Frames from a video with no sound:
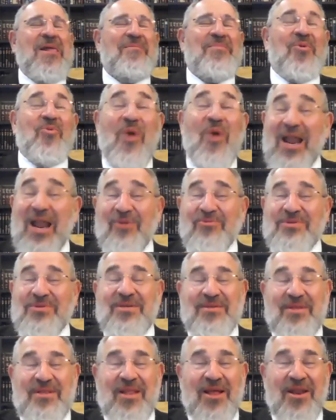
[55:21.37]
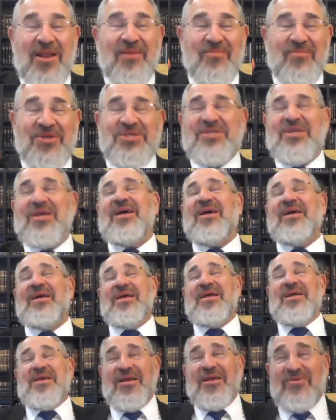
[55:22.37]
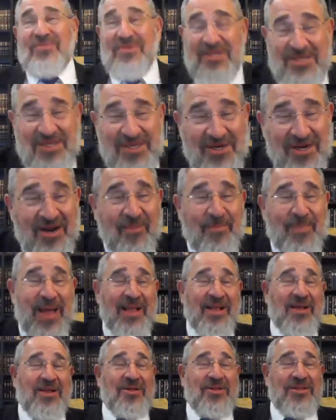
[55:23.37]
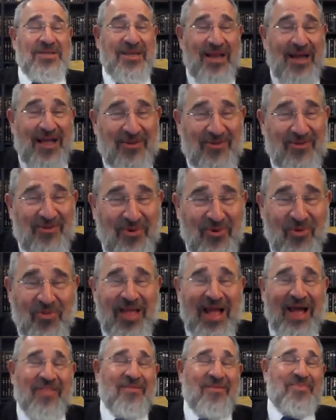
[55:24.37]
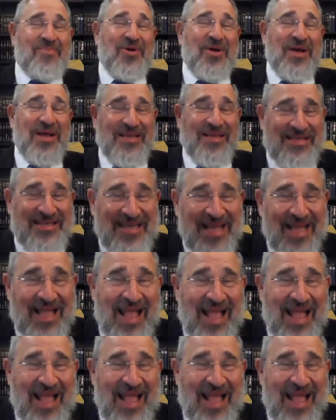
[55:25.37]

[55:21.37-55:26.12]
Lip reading: But while he was learning Musa, he would sit on a benkel together with all the other boys.